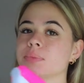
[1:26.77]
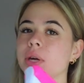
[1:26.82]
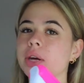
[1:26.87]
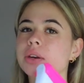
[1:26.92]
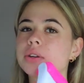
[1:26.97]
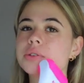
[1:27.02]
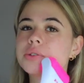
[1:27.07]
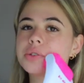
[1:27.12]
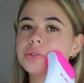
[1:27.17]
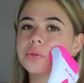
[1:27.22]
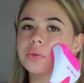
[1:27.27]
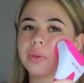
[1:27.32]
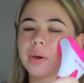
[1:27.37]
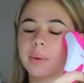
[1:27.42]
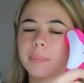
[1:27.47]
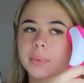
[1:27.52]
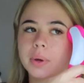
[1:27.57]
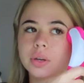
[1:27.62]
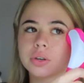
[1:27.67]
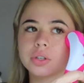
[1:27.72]
I didn't do
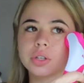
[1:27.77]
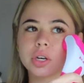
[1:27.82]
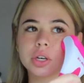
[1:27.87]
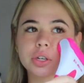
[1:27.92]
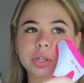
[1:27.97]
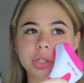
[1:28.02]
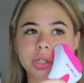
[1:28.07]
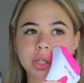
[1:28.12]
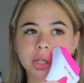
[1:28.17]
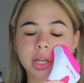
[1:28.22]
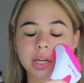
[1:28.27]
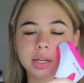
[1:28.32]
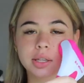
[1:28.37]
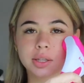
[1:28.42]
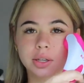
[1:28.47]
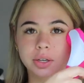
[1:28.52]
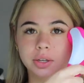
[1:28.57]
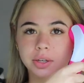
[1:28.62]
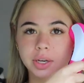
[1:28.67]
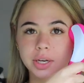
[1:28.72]
that much. I just did like a
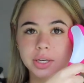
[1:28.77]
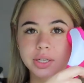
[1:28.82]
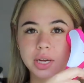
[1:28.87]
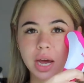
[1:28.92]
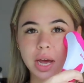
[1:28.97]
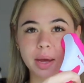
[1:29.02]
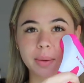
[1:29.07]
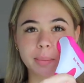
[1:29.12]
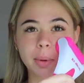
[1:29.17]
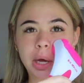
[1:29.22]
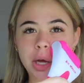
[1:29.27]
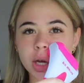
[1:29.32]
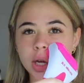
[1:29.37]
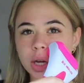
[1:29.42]
little nighttime